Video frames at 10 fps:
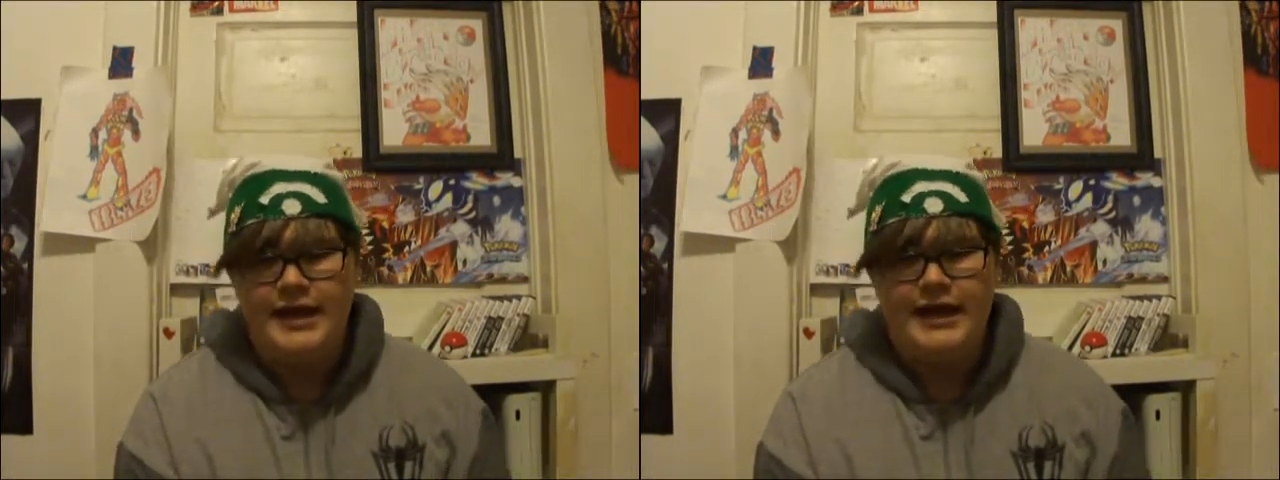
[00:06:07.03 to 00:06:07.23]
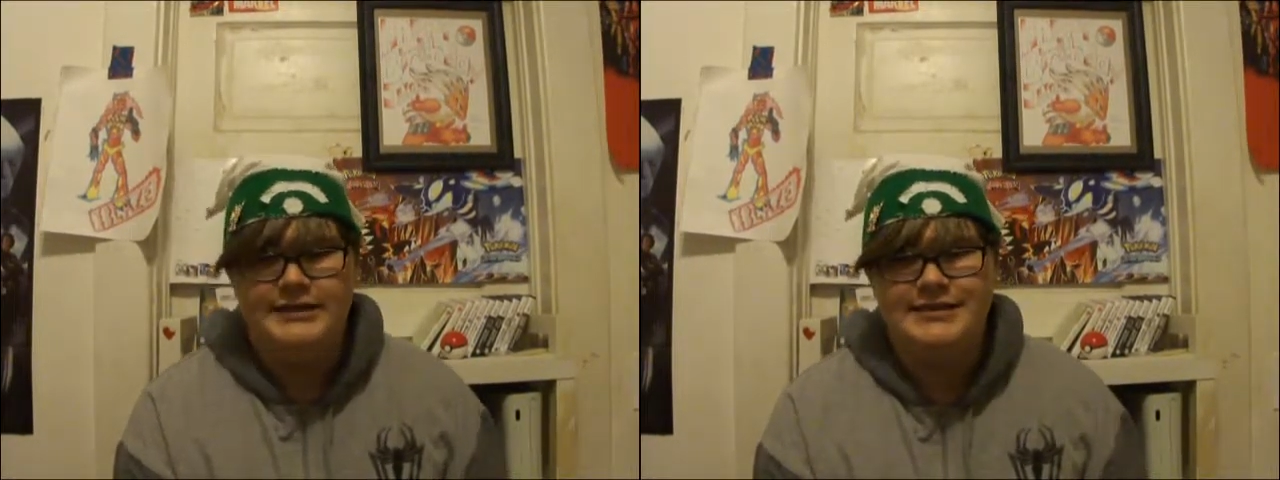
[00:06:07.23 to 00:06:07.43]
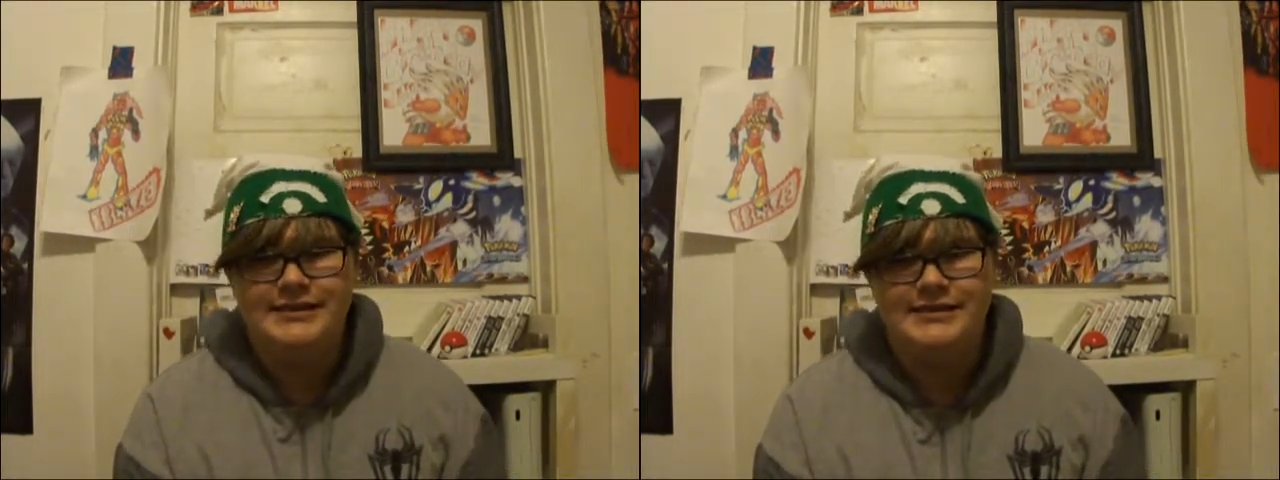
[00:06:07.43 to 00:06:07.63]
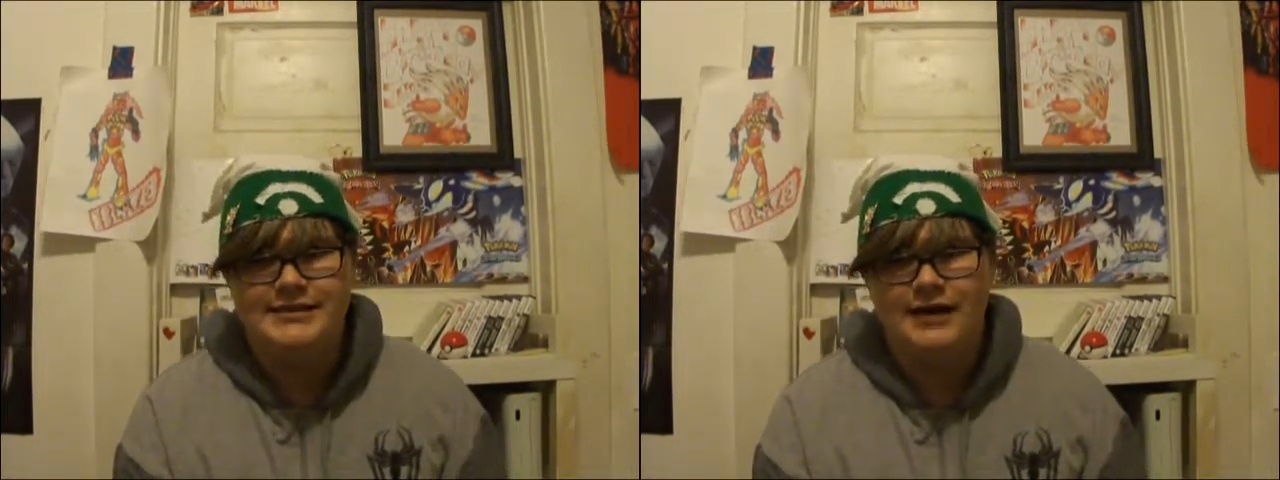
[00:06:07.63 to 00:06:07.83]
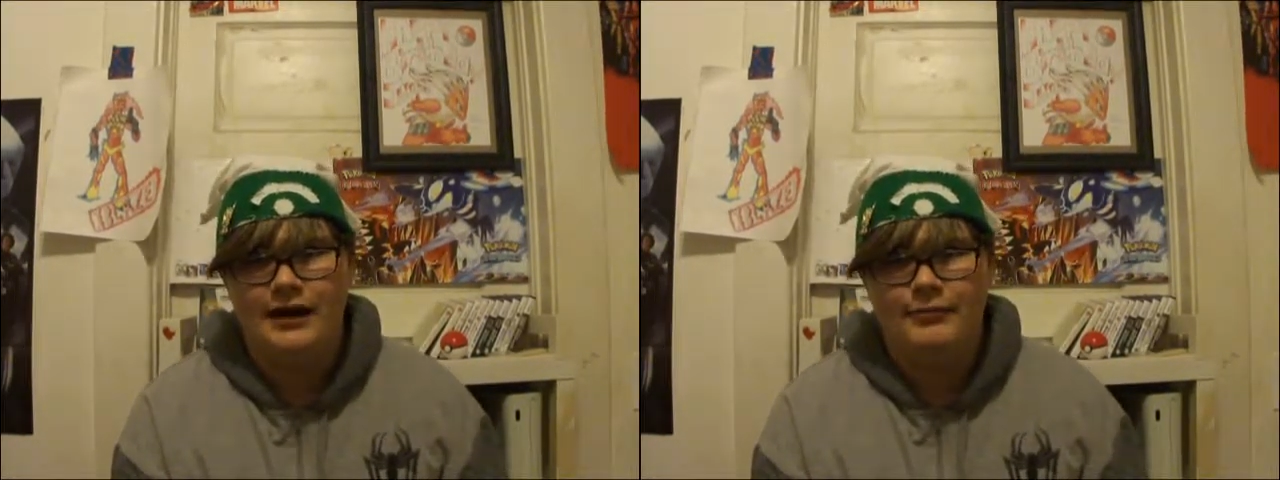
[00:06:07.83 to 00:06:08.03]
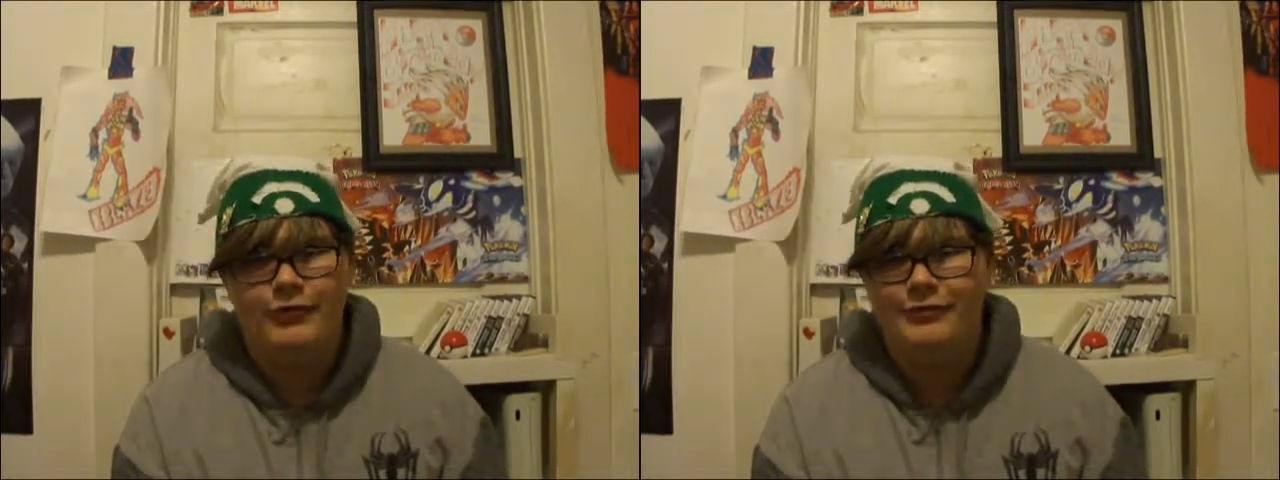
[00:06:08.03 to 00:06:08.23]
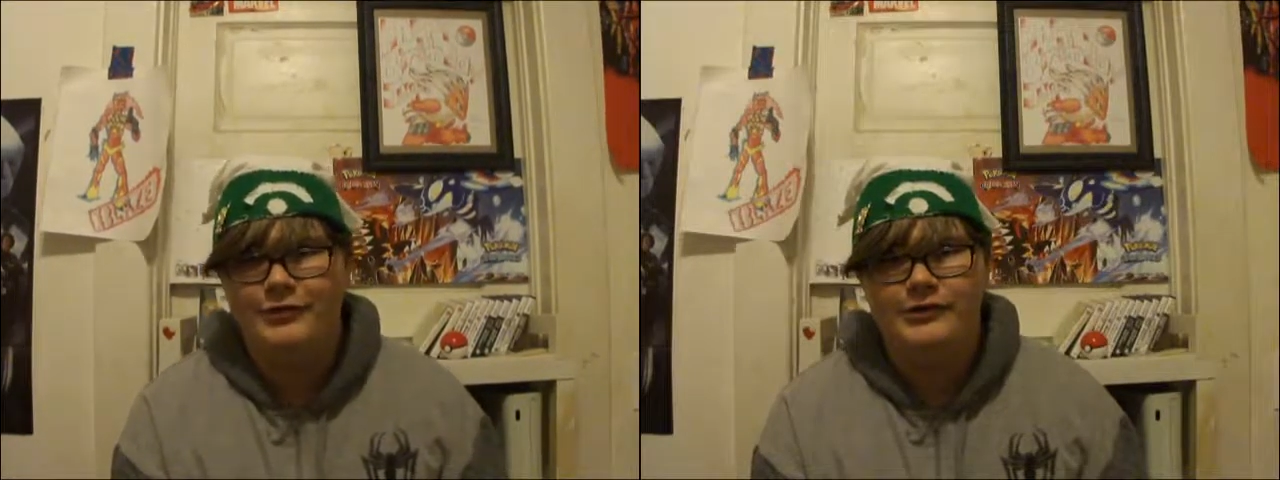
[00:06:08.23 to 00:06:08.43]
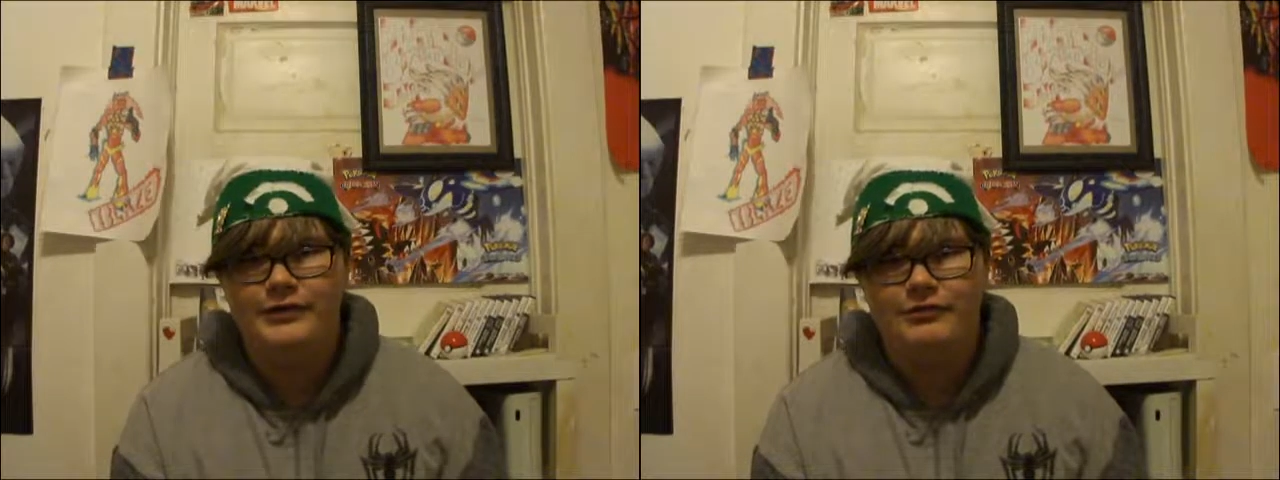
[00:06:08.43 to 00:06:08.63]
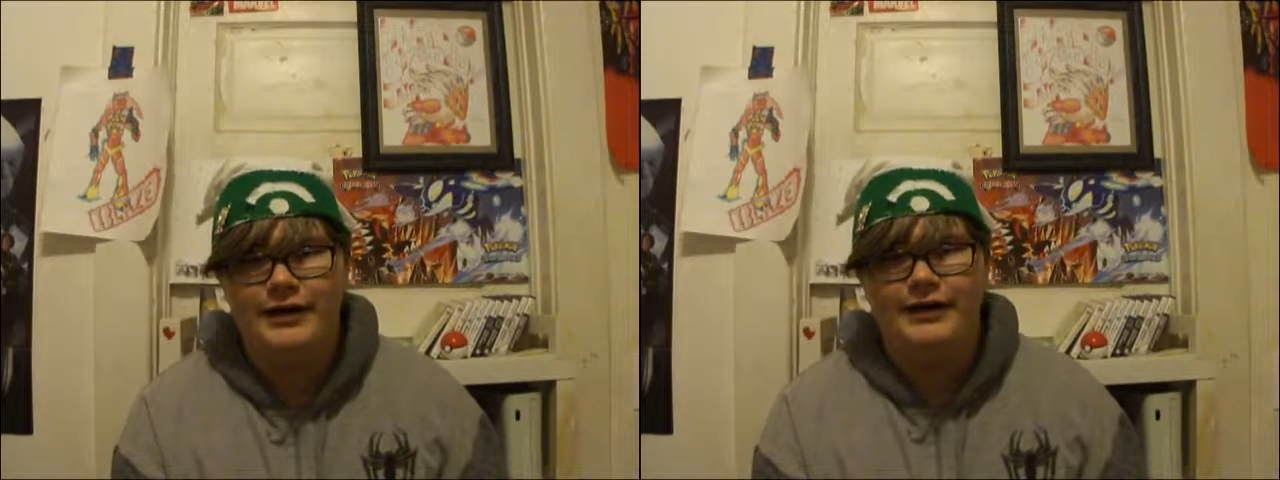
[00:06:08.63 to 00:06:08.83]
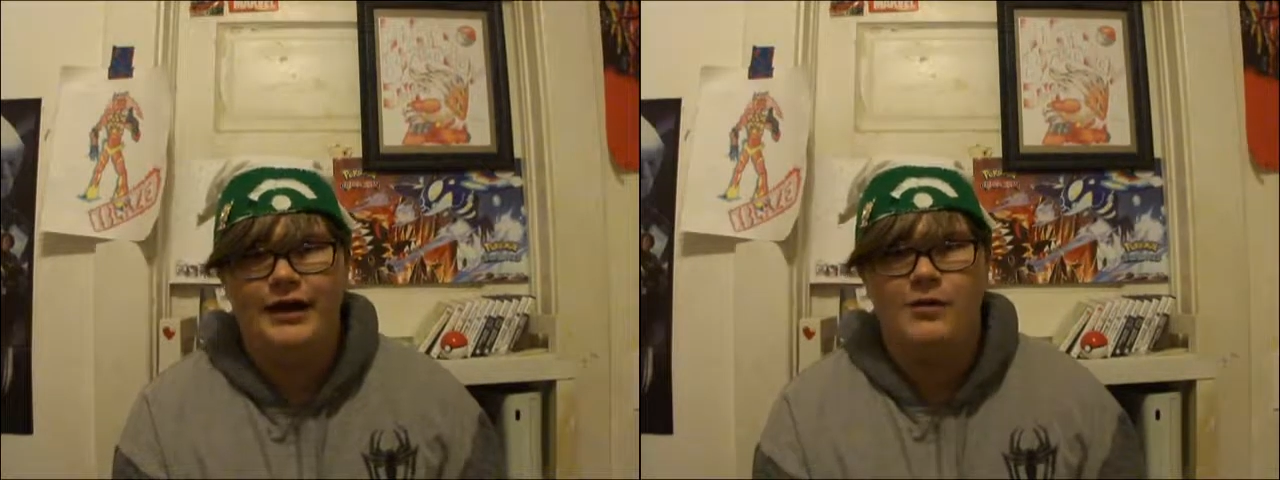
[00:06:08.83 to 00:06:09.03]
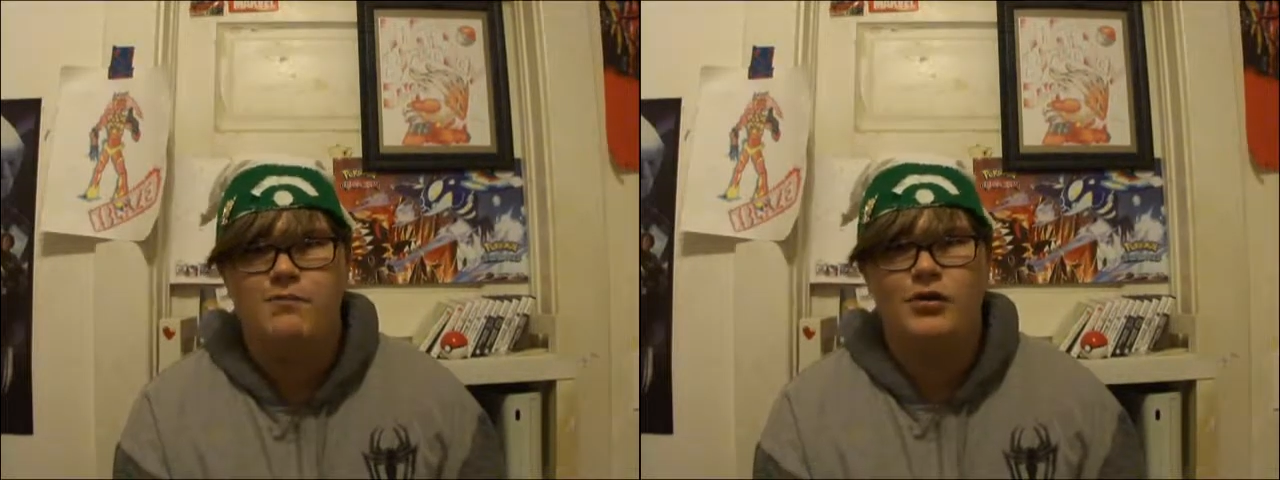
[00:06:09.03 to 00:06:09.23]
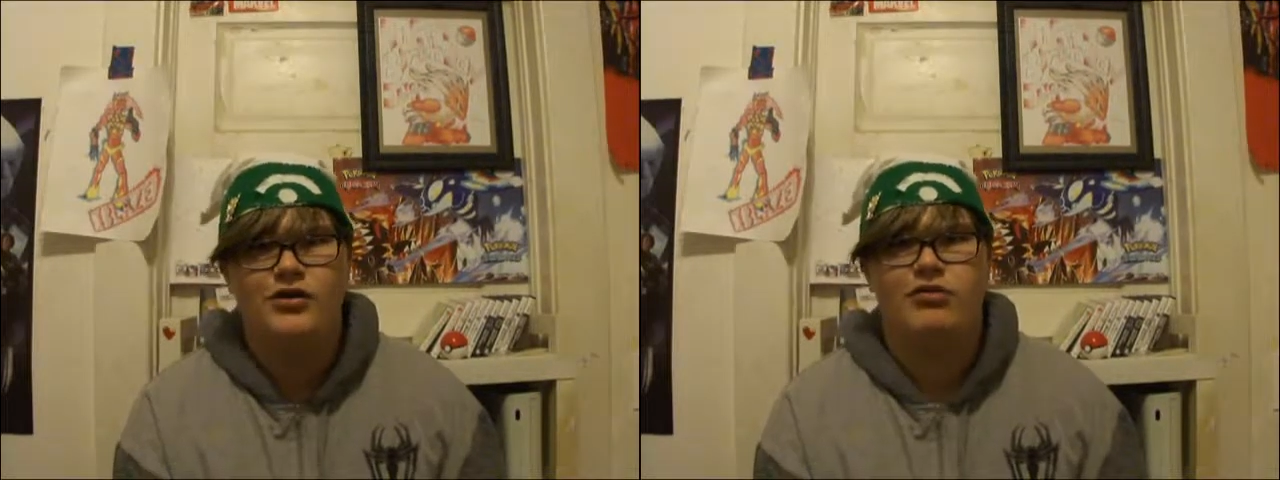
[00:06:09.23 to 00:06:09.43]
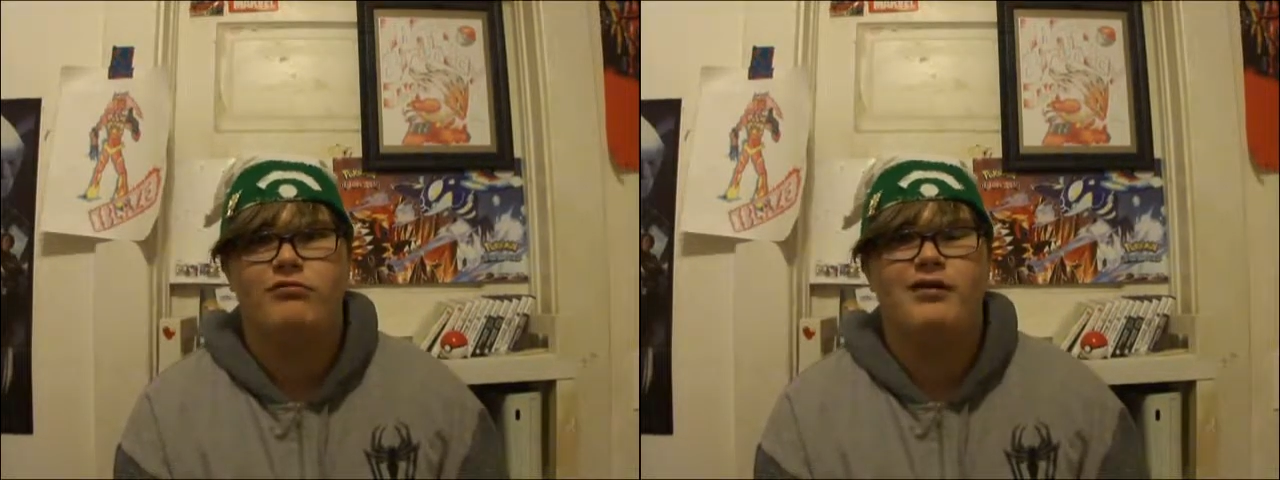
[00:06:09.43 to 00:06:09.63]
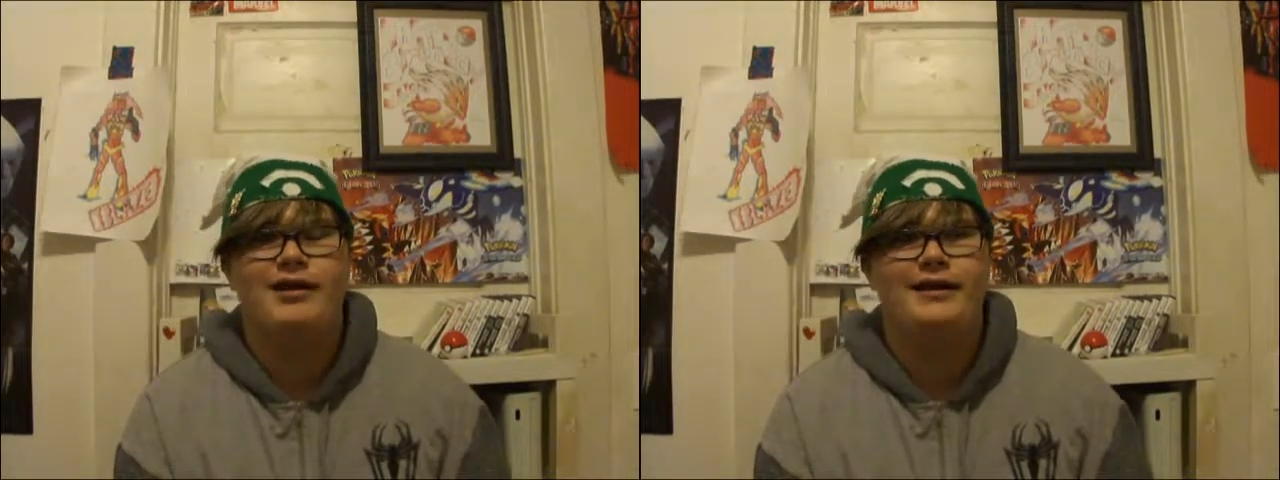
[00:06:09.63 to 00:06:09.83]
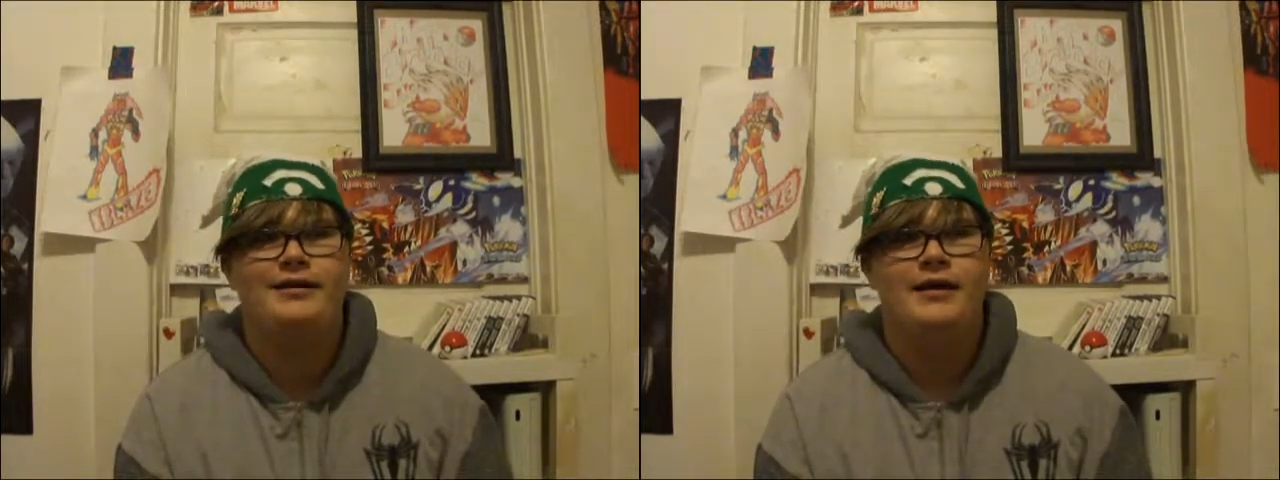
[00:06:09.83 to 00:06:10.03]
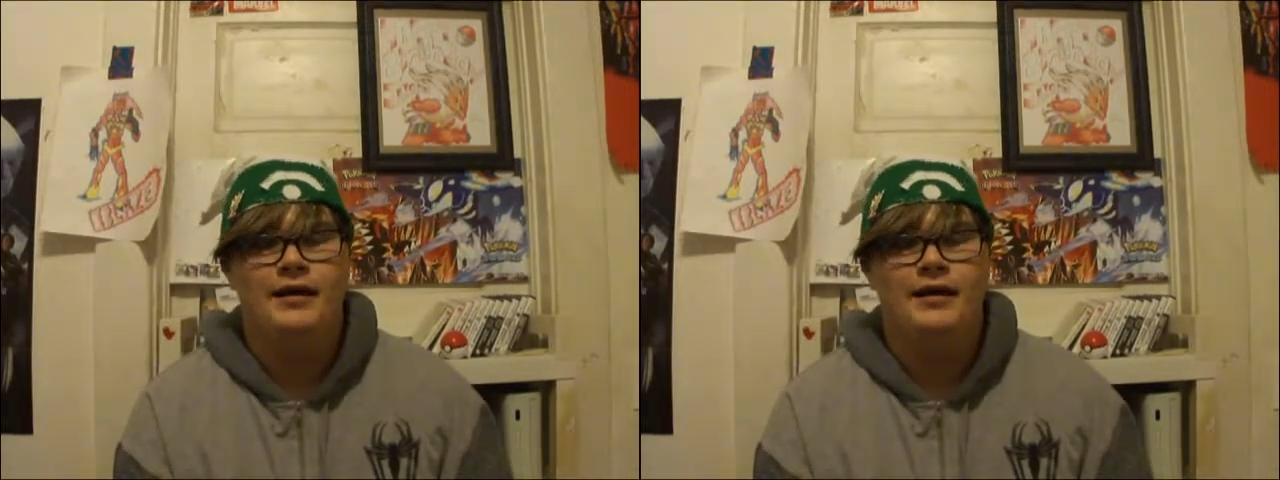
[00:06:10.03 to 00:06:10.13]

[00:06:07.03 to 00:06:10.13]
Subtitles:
And since I'm reviewing right now Birthright,